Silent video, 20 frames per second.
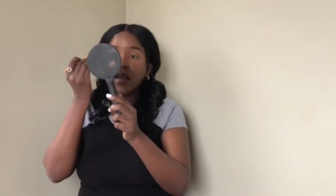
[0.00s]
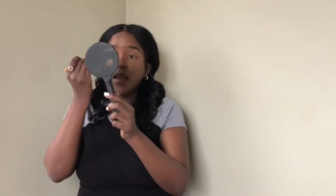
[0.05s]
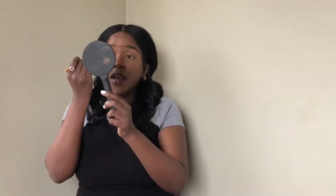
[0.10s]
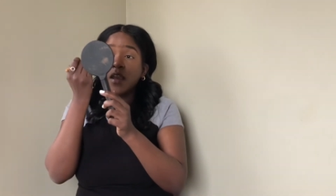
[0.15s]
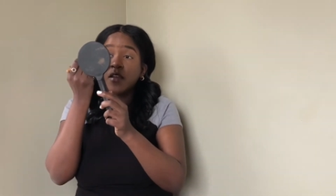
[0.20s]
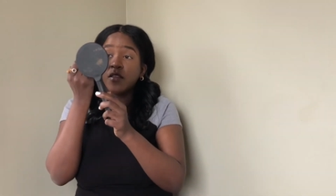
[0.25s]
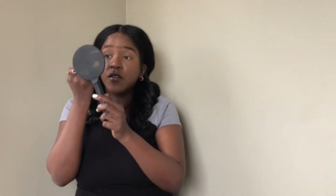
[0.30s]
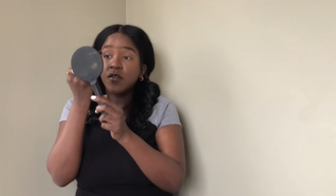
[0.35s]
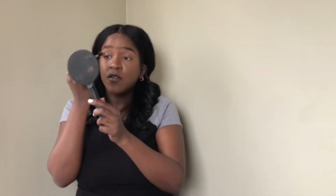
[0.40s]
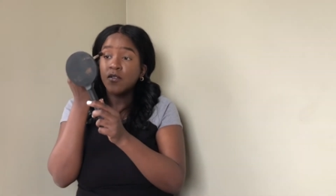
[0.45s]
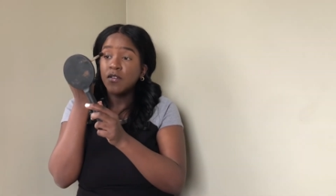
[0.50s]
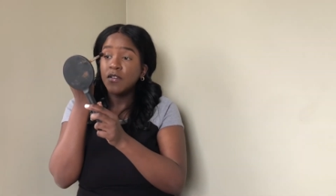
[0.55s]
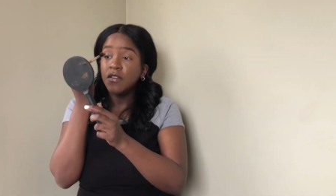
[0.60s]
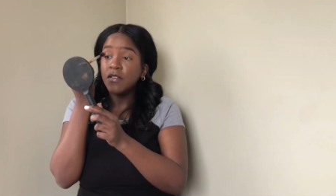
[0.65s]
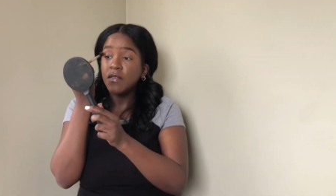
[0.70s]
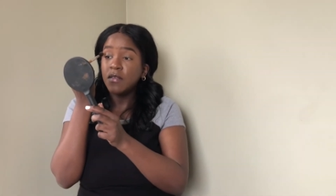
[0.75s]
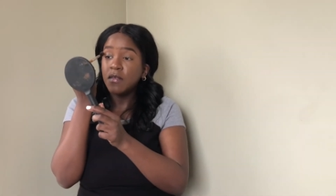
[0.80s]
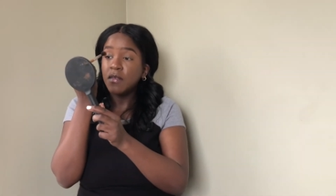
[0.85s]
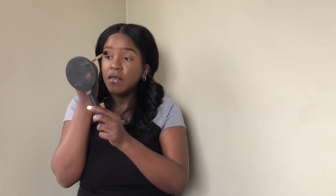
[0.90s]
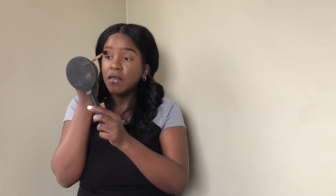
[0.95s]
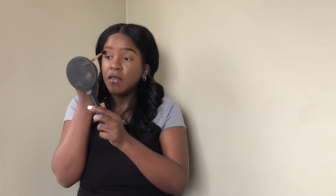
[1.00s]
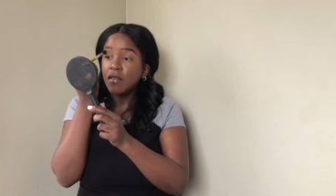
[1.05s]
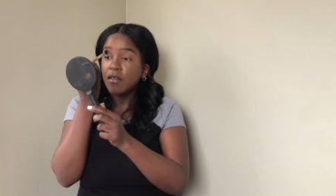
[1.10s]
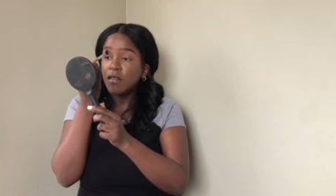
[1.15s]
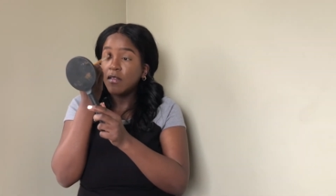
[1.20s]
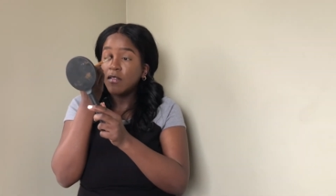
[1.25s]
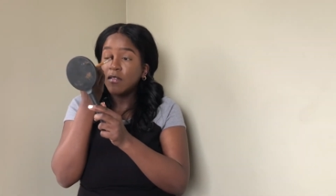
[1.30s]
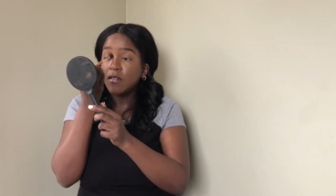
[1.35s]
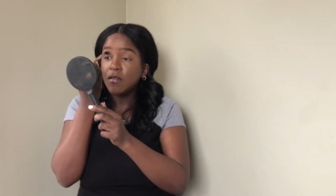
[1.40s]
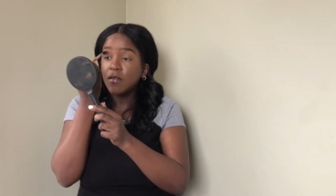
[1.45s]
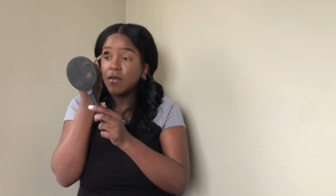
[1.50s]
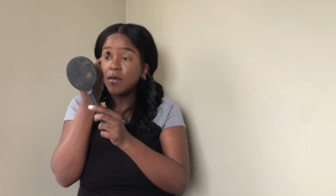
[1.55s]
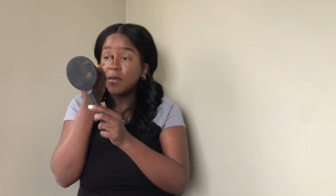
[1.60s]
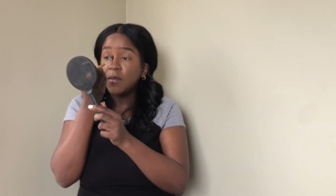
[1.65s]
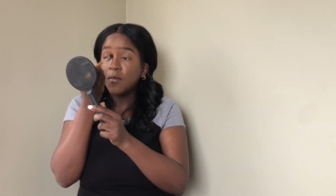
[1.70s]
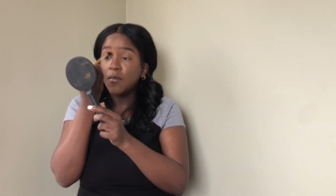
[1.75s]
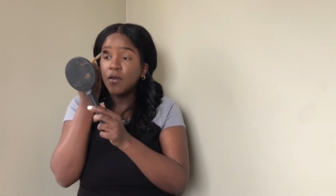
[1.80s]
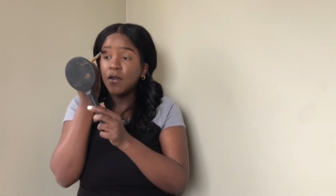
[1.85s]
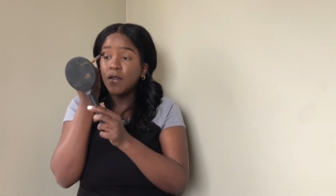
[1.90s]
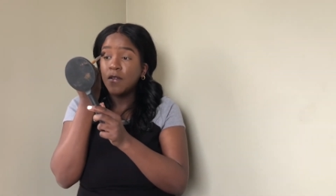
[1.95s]
in the crease, just to
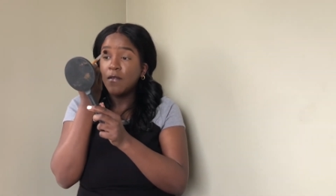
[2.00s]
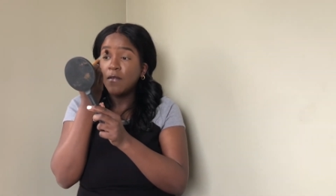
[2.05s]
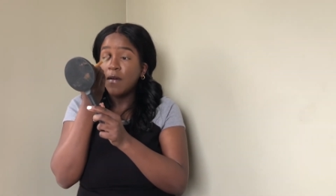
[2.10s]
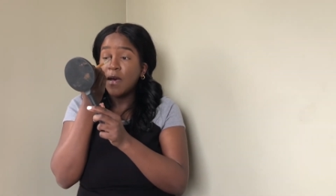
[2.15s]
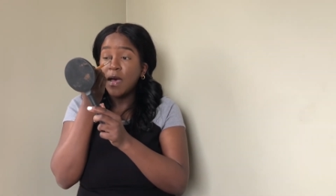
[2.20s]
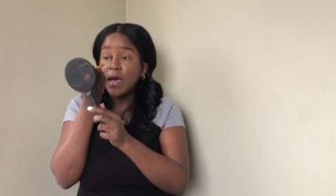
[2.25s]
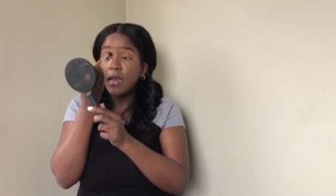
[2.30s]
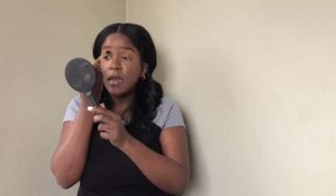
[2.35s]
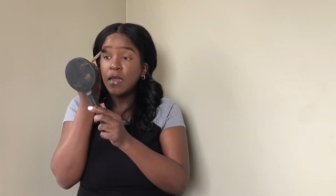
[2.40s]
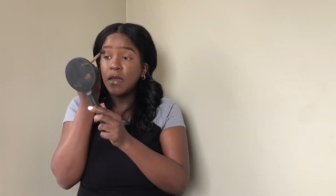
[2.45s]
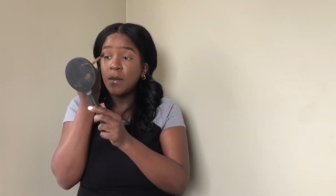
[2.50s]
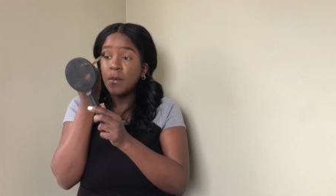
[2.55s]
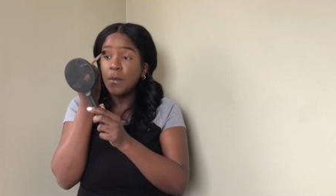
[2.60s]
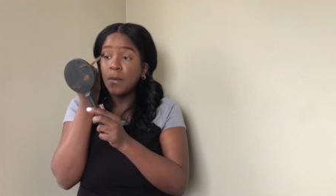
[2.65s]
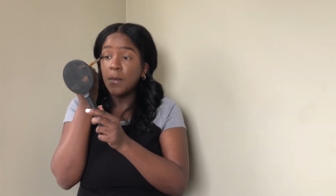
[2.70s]
redefine it,